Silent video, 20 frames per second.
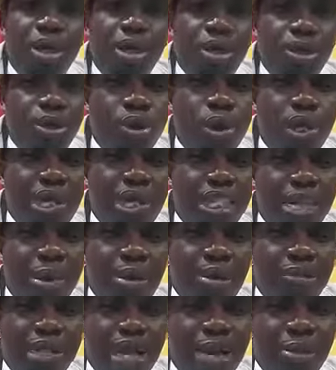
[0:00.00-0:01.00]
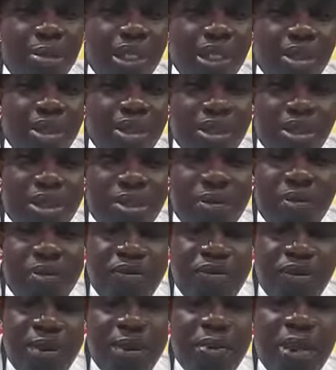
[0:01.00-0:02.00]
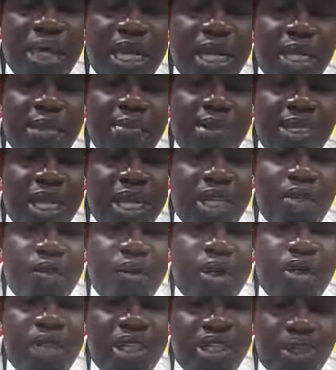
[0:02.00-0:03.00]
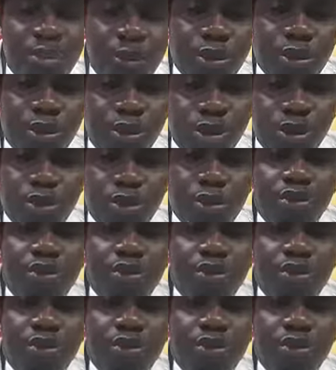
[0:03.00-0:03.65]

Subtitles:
Know the type of diabetes you're suffering from and let them tell you what you're supposed to do.